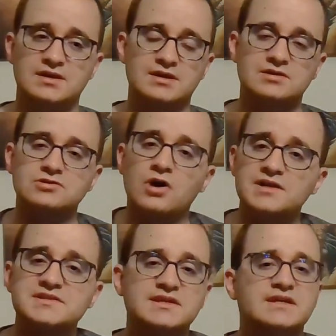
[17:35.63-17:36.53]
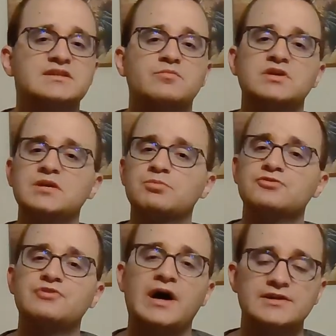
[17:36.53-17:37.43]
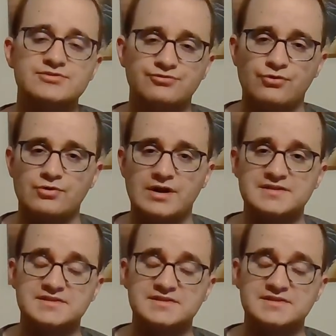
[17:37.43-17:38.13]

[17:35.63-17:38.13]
in God's kingdom, He provides for us.